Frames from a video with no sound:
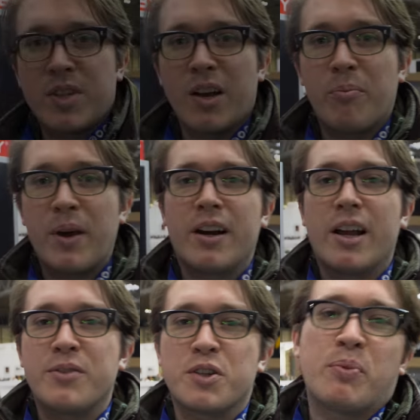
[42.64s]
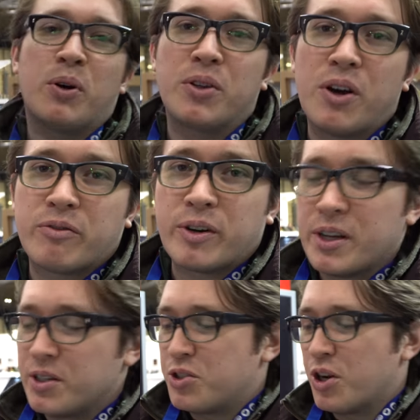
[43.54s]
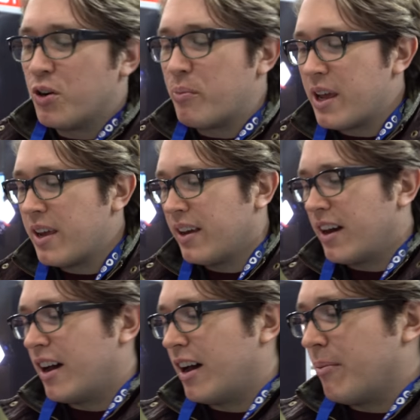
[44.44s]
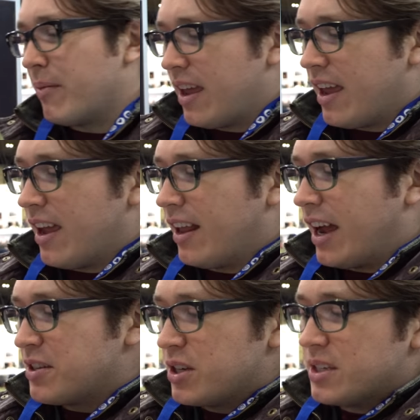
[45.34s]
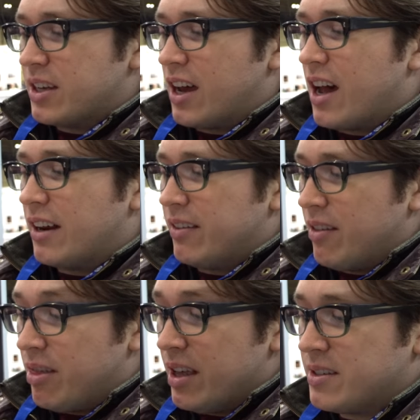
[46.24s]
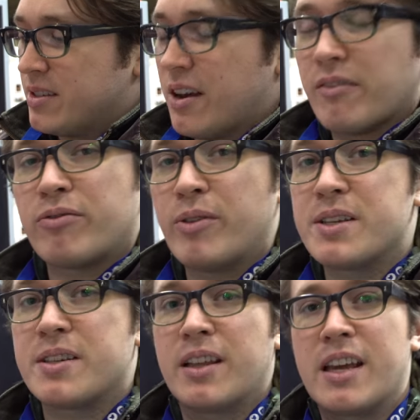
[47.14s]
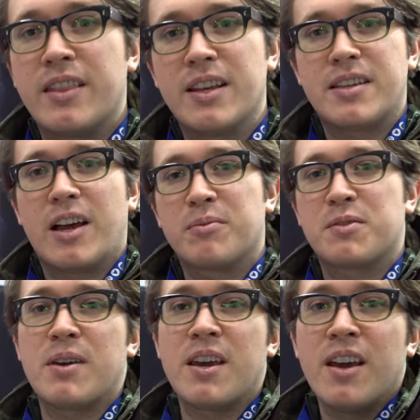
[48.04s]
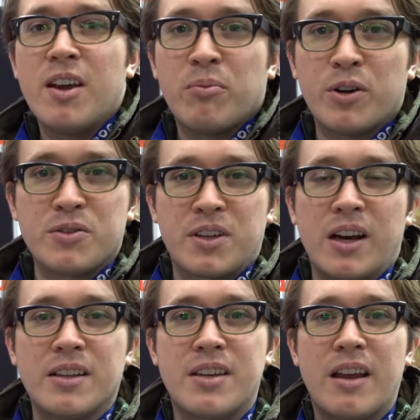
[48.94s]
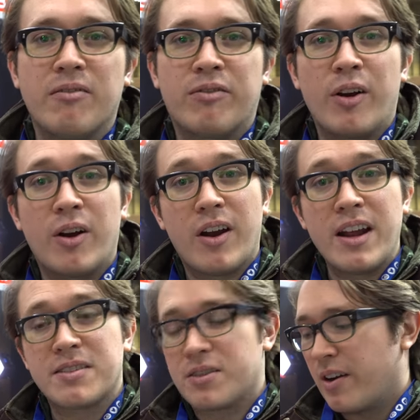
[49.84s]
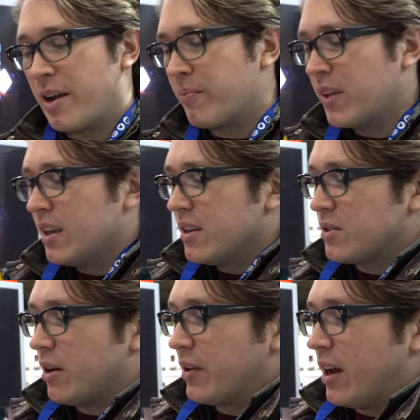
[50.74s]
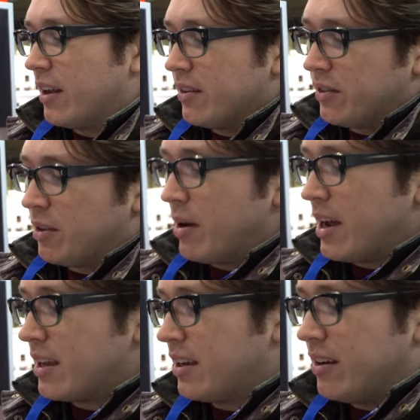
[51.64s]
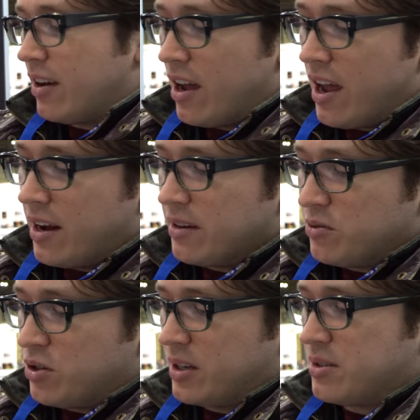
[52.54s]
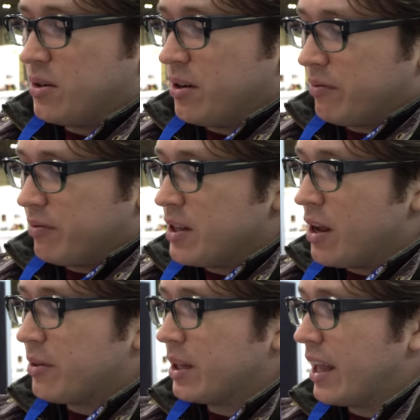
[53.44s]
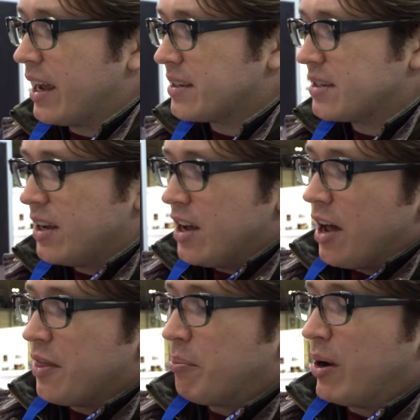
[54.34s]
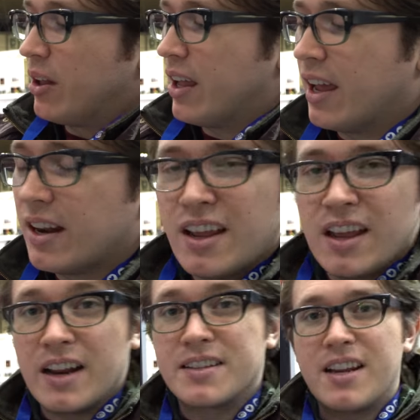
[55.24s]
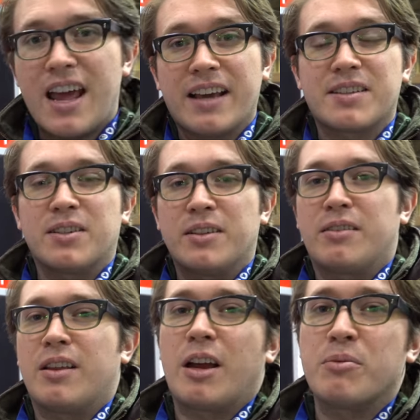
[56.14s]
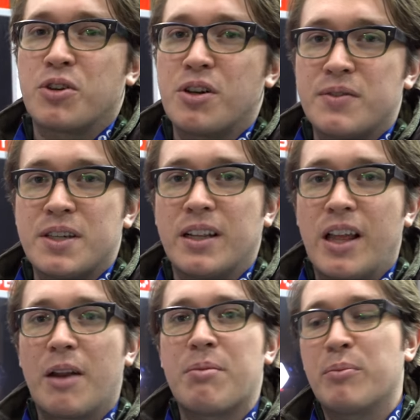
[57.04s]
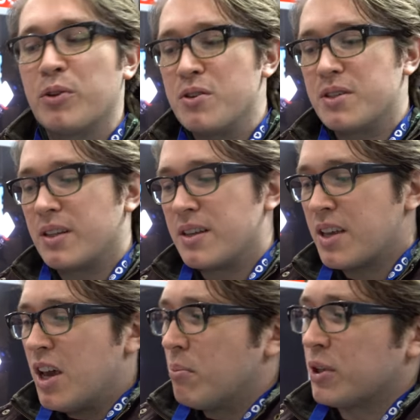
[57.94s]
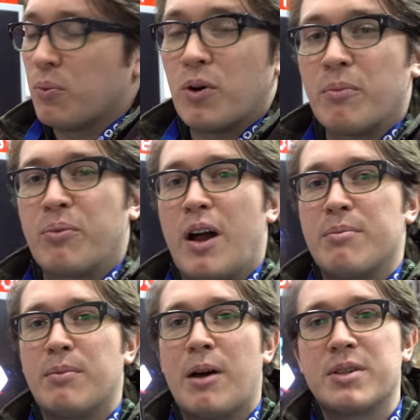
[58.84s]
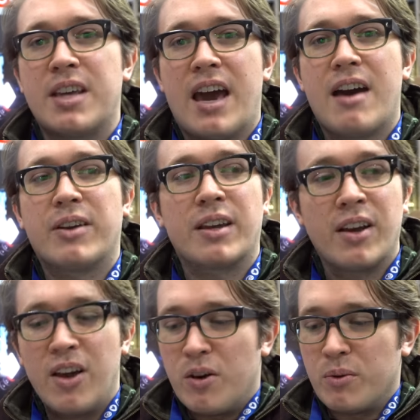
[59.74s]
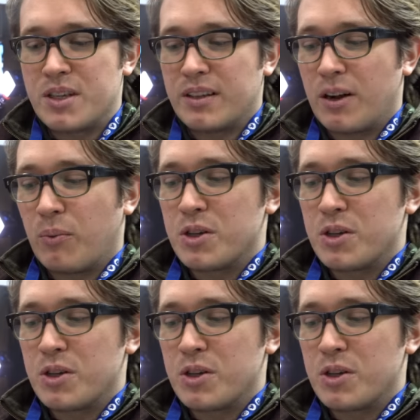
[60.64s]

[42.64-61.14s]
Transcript: So Ben and I have just pulled over at Joby, um, and I just got this stuff recently, and this helps me produce content for Instagram. So I've got the mic and just sort of, you know, the legs on the ball head. And it's an excellent thing. I'm sure you've seen a lot of people using these, but the one problem I was having was that there